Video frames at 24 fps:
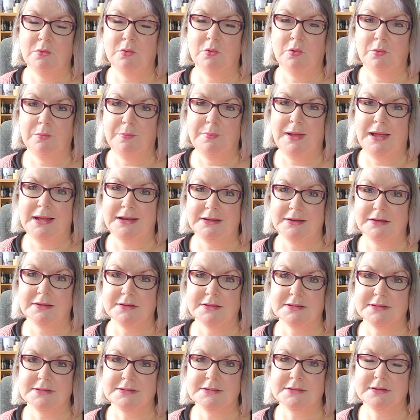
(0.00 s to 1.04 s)
all
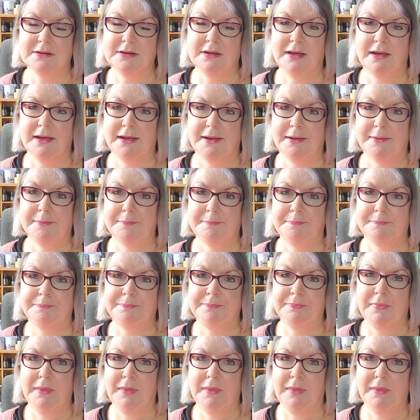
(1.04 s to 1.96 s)
patterns um,